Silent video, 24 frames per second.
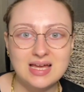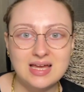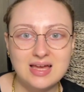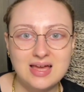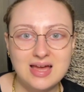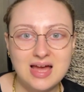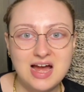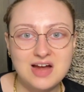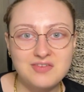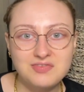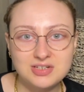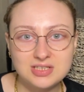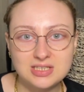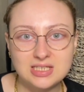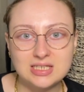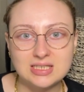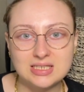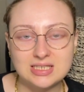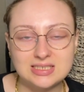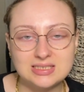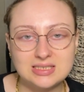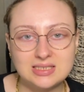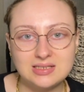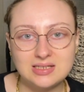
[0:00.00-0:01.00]

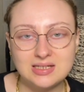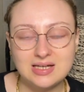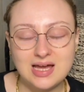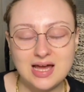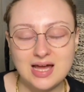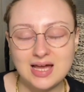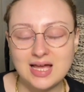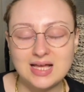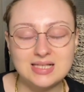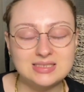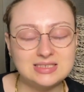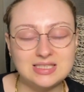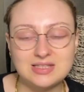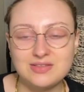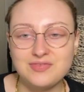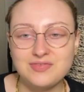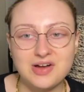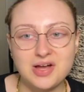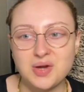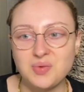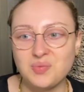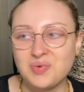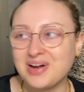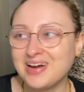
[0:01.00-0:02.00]
I can't say the
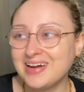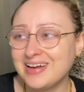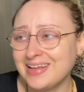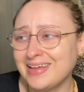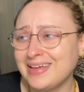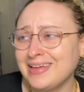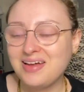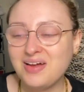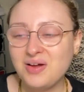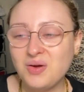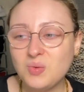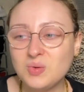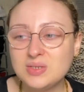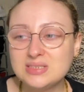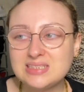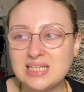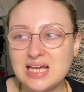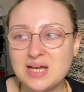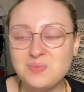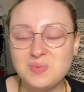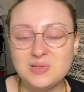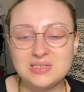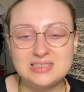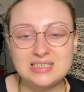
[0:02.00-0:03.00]
fucking word, was
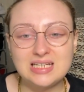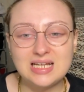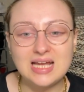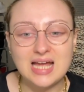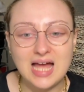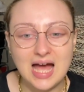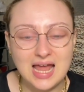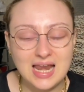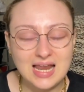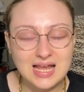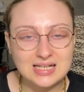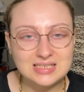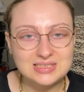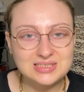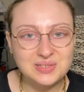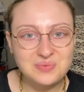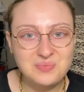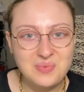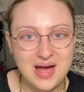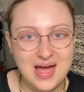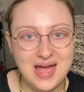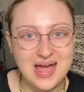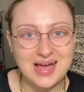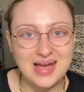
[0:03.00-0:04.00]
able to get into
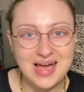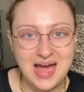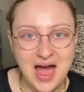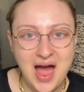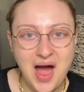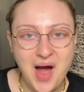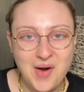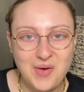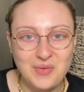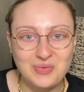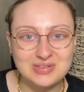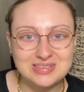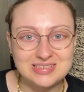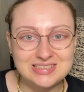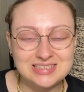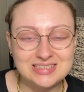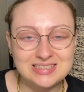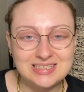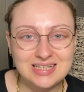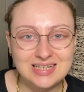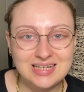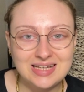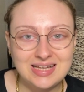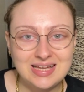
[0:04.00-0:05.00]
my
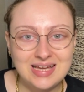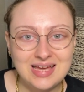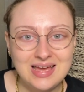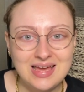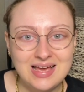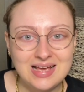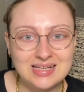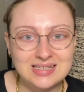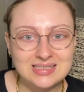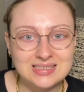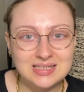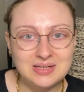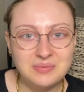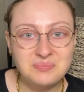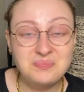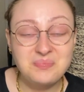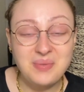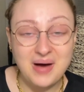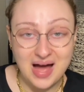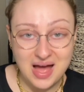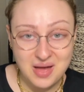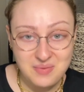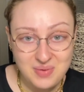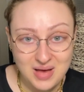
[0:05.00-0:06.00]
account,
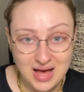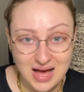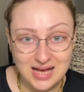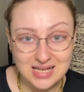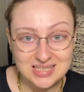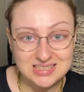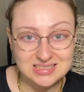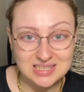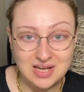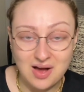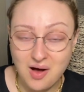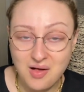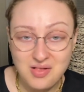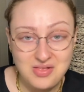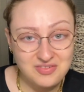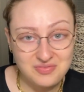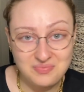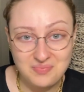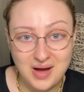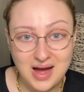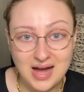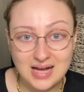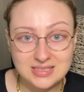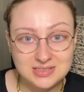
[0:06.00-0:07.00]
bypass all of
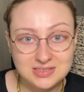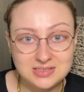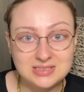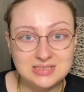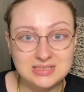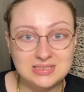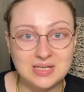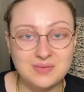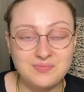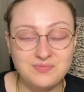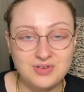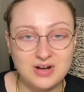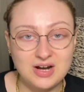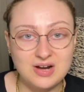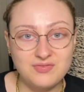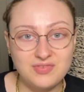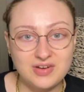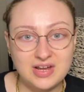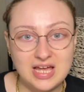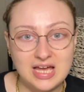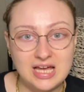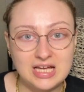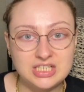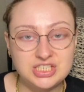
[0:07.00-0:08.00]
my two-step
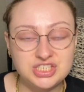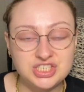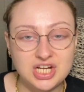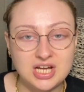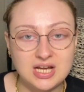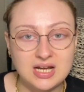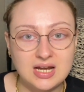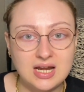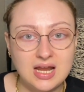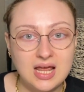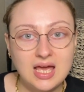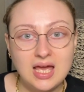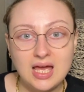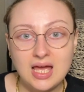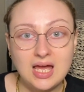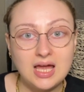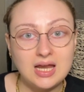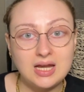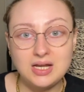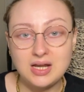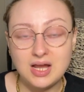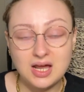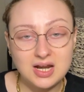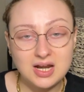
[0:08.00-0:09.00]
verification.
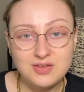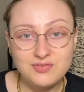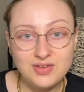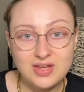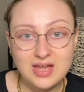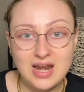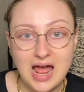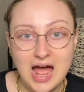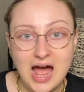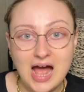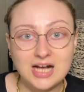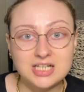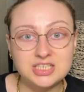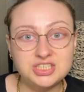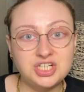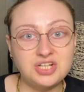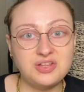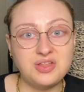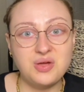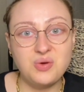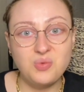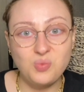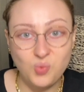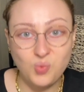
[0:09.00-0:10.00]
None of it
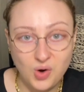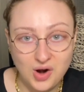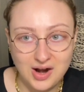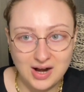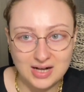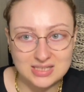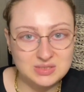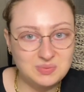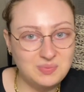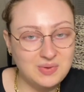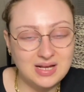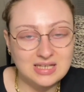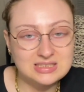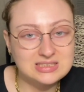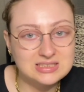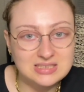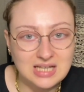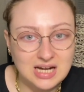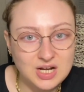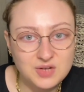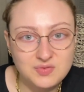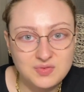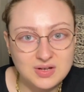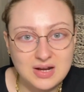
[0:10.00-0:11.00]
actually worked because
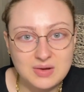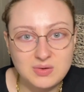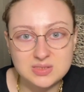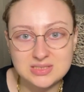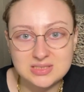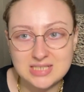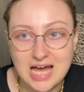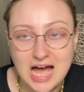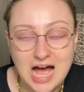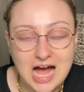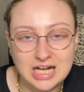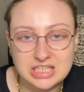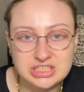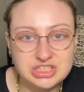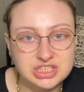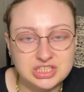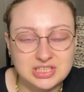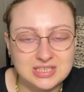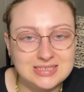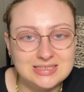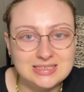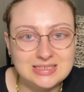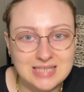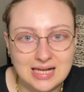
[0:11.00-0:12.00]
none of it was
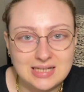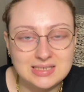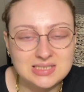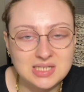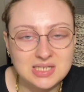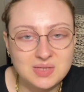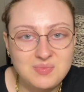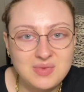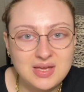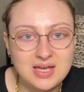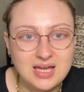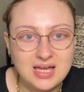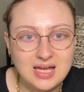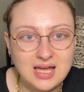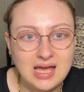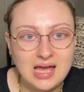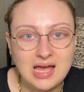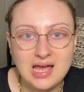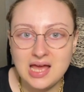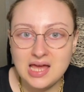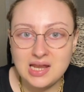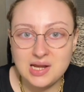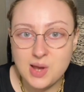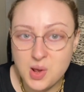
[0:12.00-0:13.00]
actually sent to me.
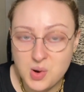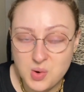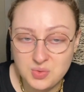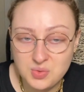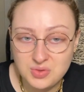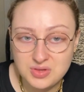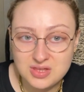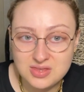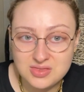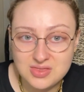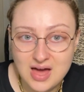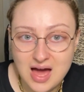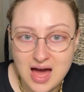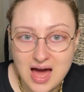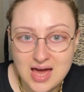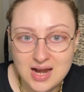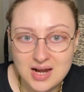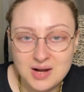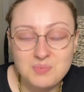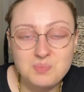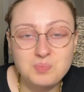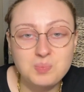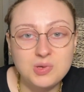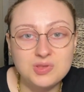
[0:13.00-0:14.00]
Not only
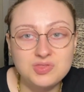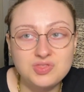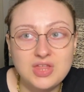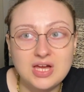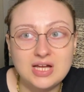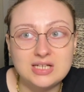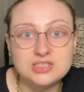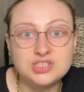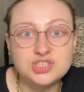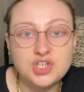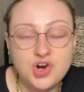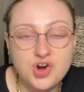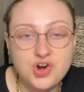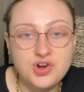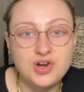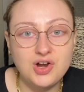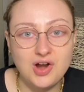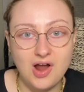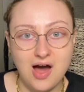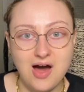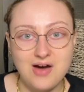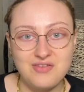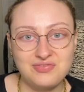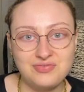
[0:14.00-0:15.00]
that, but then turn it
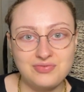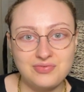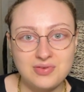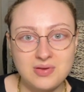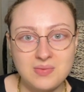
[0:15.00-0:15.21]
off.